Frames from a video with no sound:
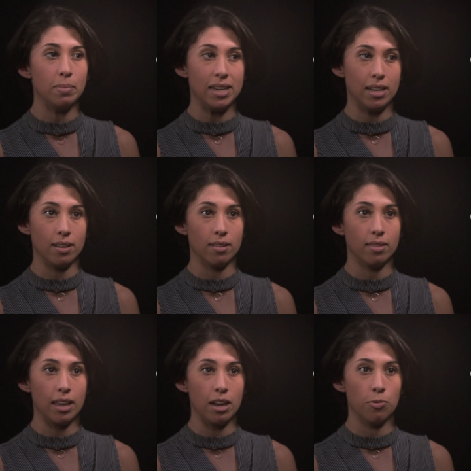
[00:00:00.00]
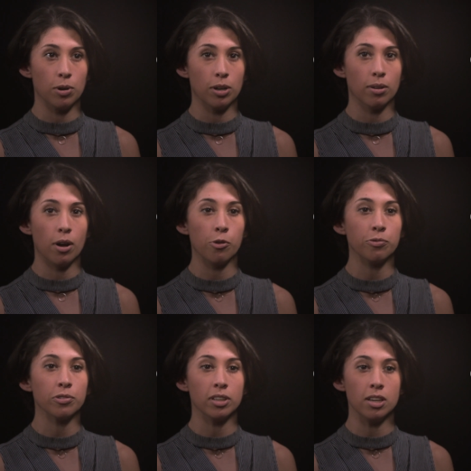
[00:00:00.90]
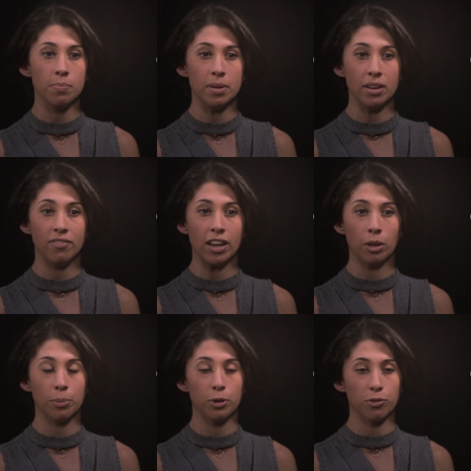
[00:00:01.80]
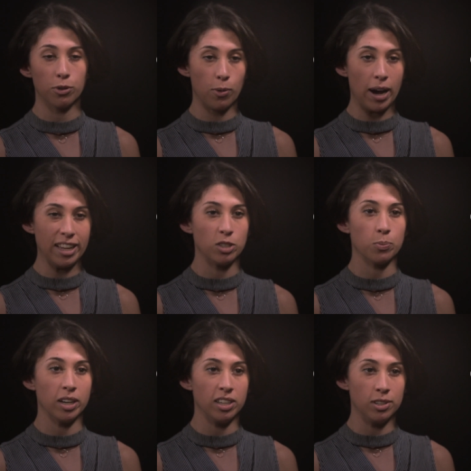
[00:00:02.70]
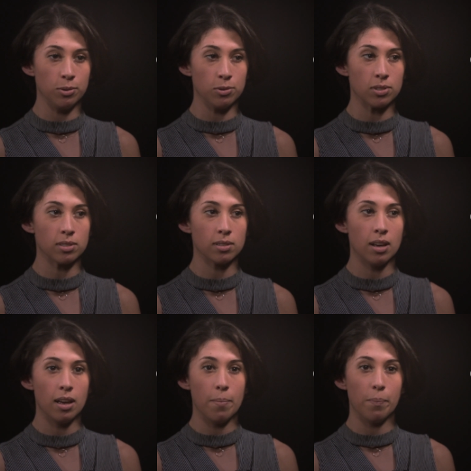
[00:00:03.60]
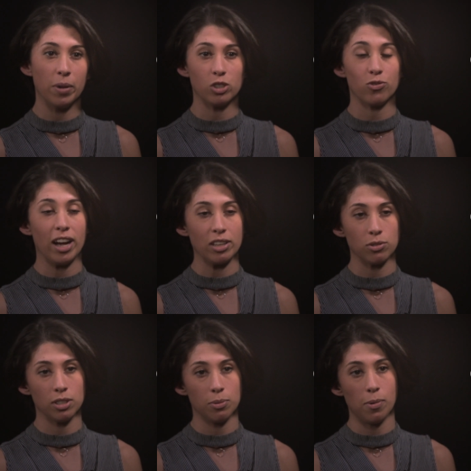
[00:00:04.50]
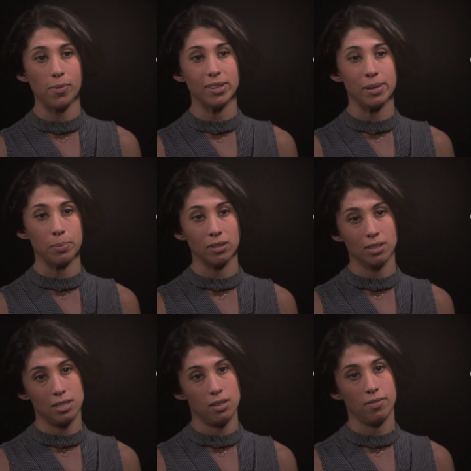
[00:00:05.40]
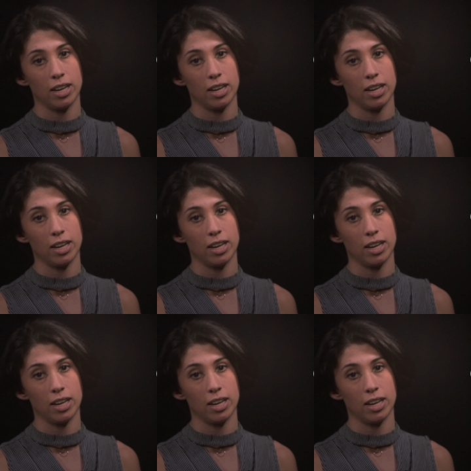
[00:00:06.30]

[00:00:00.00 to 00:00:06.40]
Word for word: Meaning they will hopefully be available for widespread use much faster than we would typically see a